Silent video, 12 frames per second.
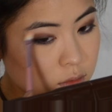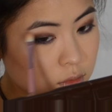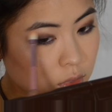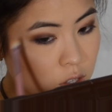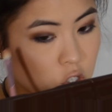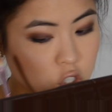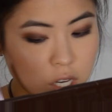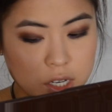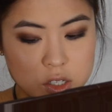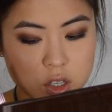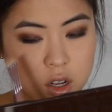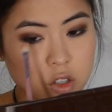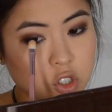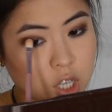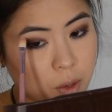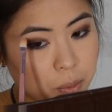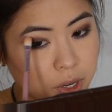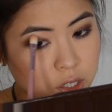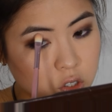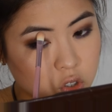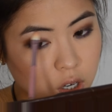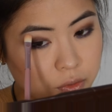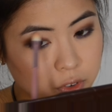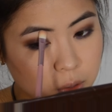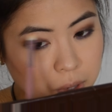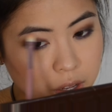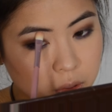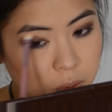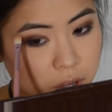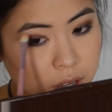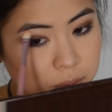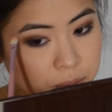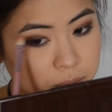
This shade is called Champagne Truffle, by the way.